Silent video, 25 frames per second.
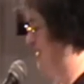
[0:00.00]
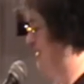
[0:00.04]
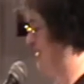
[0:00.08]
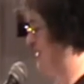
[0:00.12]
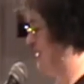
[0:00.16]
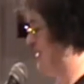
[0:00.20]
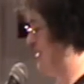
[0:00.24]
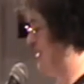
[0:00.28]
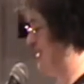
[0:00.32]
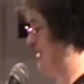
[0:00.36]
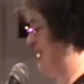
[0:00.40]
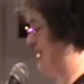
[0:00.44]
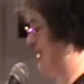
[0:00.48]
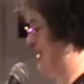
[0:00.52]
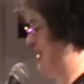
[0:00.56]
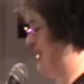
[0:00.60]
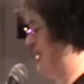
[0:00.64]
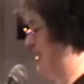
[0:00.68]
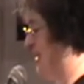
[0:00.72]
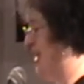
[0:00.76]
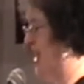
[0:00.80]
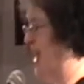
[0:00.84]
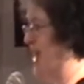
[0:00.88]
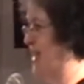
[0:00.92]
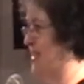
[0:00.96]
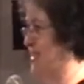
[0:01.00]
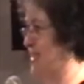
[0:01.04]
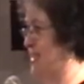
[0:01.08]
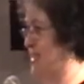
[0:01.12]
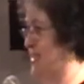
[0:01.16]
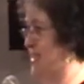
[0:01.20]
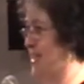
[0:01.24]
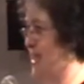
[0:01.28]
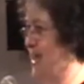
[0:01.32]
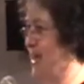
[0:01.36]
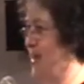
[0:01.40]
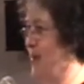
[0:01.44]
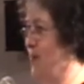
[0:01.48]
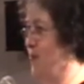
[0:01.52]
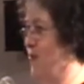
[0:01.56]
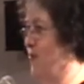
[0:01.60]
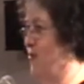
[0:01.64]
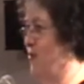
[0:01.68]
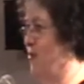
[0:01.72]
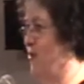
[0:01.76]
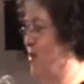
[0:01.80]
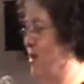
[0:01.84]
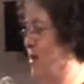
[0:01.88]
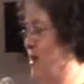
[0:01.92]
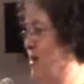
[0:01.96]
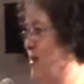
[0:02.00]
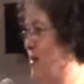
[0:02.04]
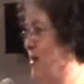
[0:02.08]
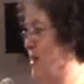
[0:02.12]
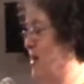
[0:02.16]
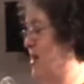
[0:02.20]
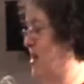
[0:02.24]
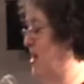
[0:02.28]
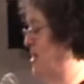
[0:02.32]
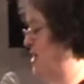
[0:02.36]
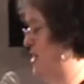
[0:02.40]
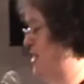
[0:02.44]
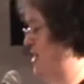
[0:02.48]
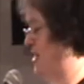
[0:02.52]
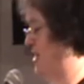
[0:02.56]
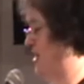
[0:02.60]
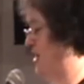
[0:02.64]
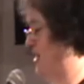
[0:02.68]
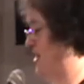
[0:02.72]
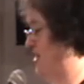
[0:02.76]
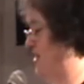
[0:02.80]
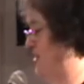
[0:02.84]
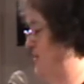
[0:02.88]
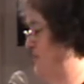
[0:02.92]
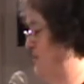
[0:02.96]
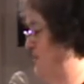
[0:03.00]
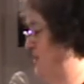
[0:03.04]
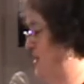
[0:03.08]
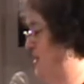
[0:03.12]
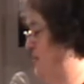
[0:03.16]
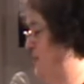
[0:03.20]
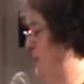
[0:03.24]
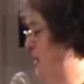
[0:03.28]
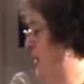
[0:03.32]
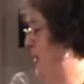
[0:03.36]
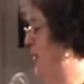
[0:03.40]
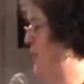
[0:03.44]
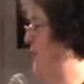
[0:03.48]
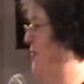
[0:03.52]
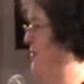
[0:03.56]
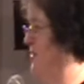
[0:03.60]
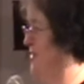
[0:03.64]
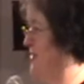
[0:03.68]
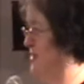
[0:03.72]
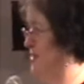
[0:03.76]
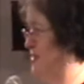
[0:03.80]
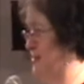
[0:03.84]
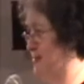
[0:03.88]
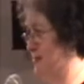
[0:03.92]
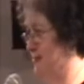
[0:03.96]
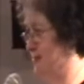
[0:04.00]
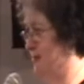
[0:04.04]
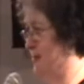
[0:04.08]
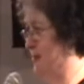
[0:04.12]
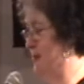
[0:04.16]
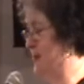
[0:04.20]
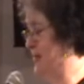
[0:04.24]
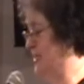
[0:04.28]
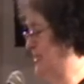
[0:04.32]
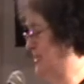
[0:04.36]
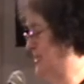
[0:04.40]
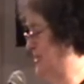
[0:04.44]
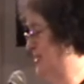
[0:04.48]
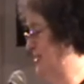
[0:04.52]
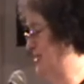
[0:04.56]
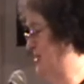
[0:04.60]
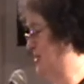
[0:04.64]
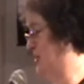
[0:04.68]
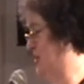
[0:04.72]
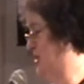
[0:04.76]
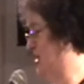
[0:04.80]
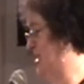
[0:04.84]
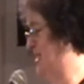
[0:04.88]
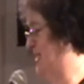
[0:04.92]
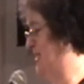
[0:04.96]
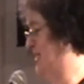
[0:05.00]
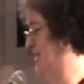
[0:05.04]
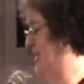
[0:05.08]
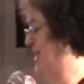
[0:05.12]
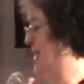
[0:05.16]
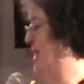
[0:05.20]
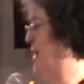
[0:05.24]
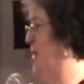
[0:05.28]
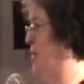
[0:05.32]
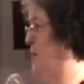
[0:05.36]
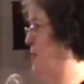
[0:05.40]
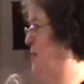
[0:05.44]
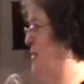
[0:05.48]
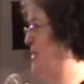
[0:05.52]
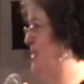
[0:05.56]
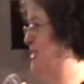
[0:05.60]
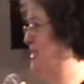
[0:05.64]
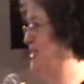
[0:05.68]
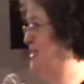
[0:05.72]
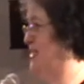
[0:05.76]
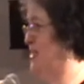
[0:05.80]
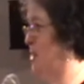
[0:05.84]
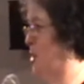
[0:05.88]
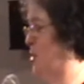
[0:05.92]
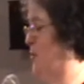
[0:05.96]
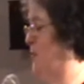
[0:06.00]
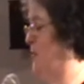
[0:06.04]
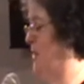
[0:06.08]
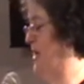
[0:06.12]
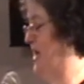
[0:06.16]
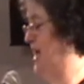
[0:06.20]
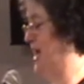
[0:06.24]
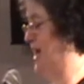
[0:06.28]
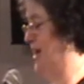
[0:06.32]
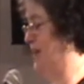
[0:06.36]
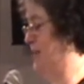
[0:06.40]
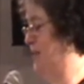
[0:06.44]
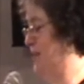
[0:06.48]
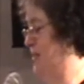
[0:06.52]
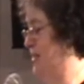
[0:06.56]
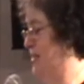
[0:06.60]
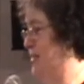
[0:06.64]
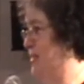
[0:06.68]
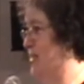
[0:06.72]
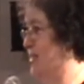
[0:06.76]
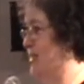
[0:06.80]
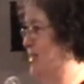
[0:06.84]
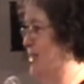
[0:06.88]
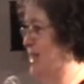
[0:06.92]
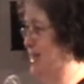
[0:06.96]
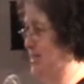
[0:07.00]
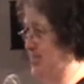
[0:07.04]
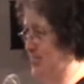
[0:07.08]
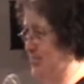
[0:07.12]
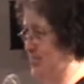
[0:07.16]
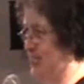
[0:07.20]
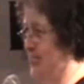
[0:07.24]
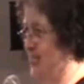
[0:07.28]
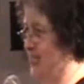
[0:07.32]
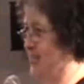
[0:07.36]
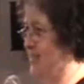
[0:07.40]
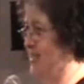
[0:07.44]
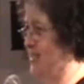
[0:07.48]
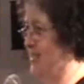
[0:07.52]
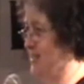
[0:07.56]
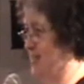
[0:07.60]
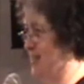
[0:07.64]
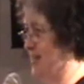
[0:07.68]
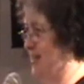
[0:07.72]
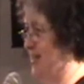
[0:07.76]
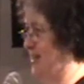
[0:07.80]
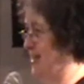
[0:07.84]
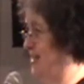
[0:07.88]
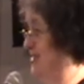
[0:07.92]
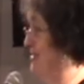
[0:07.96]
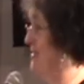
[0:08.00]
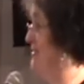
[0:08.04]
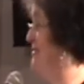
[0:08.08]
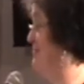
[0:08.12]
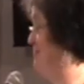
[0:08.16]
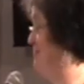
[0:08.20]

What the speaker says: is the Latin name for a plant that doesn't grow in this country, but its common name is yesterday, today and